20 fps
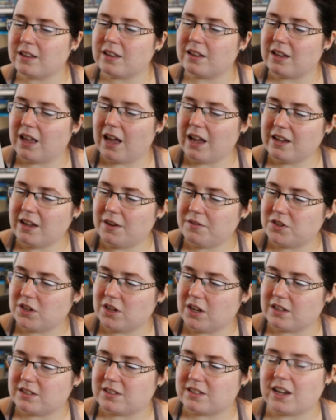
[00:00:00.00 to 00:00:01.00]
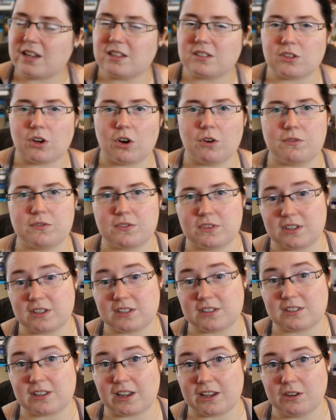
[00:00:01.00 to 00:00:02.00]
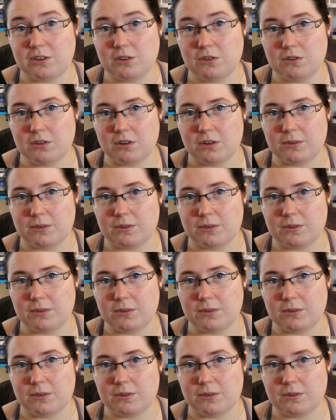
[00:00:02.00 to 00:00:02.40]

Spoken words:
that gives you a sense of the style,